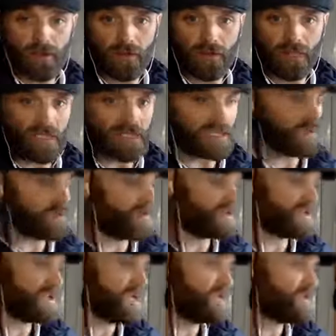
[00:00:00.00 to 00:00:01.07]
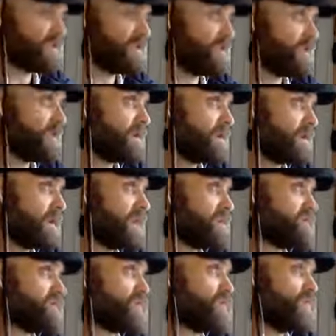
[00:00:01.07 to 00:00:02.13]
Take you down the station and
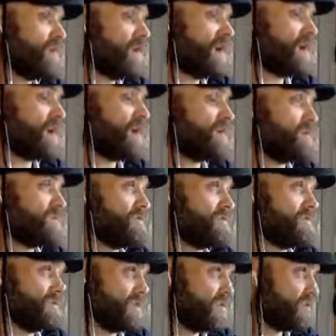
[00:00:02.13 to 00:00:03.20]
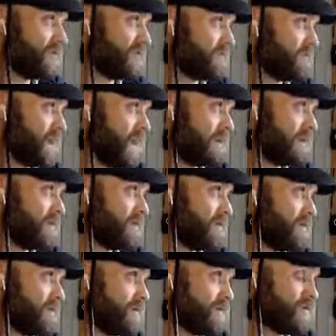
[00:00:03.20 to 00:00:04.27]
ask you, what are you doing, man
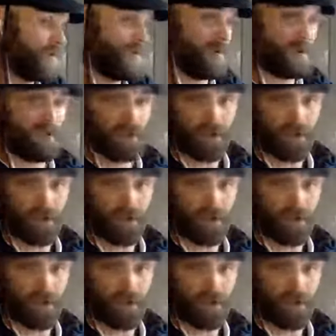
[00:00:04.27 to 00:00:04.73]
or woman,